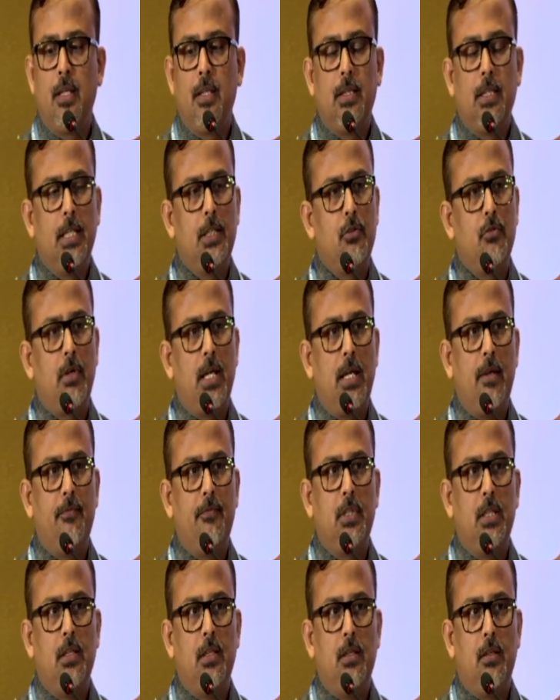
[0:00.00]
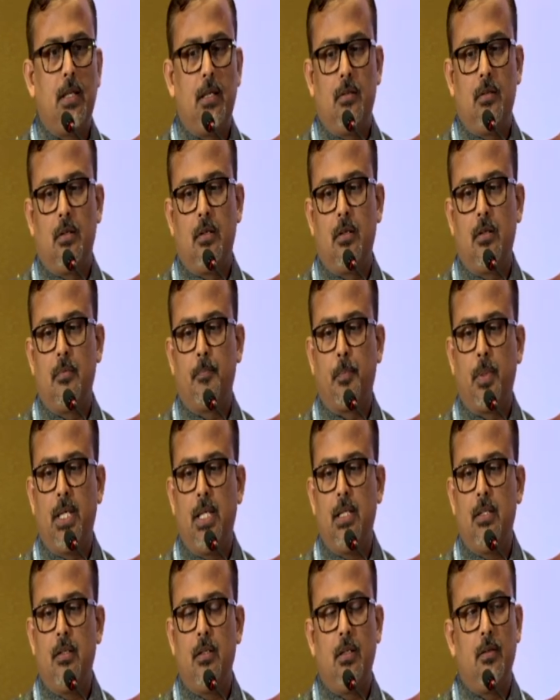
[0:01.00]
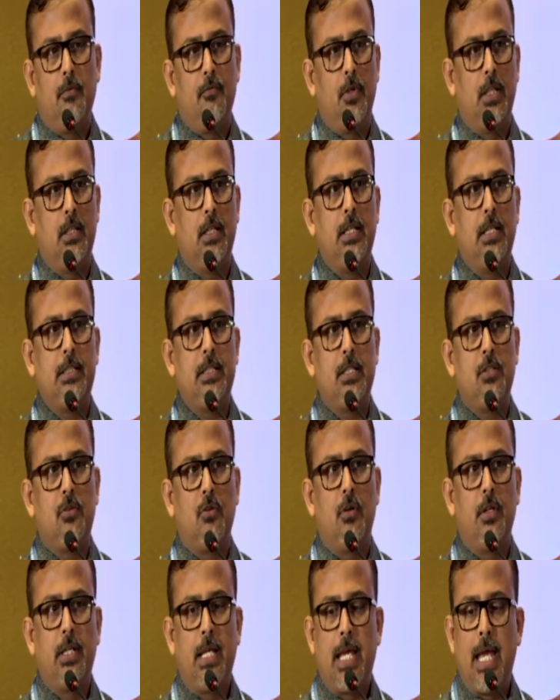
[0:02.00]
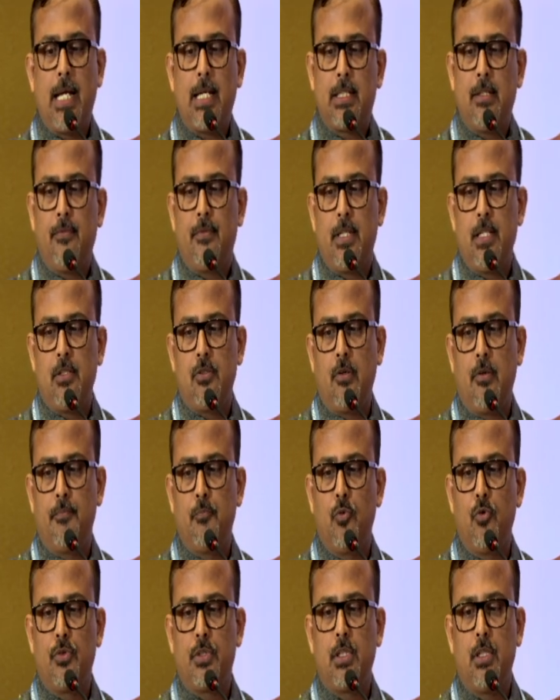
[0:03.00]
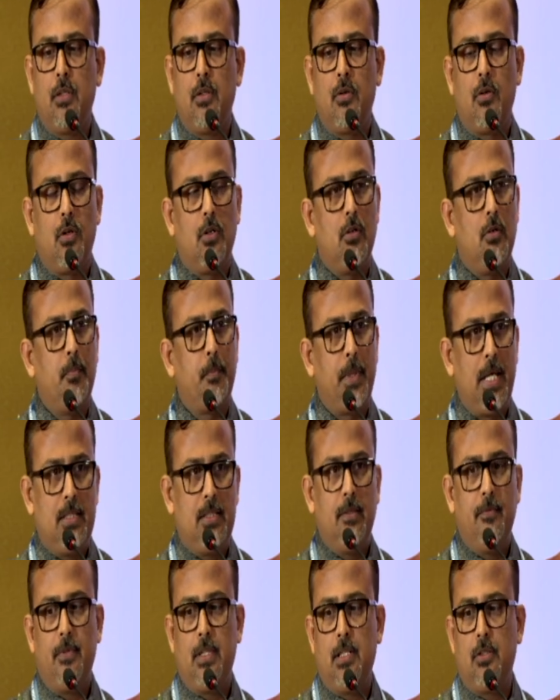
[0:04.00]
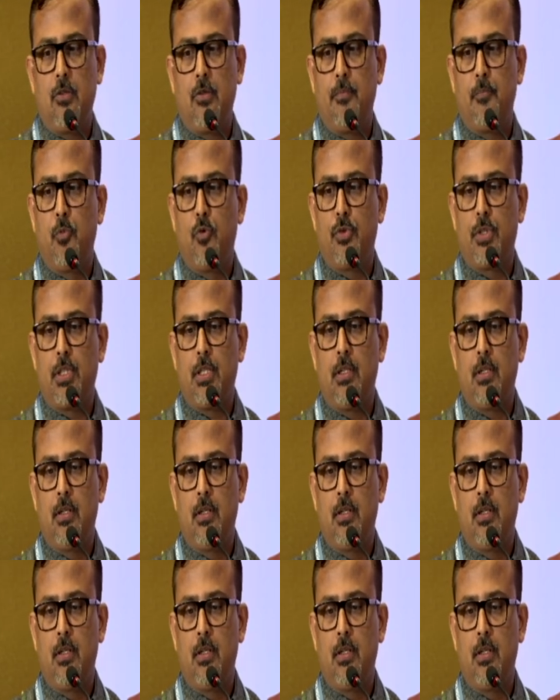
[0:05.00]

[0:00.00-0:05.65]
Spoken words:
Then you have the pain, whether it is on active range of motion or on passive range of motion.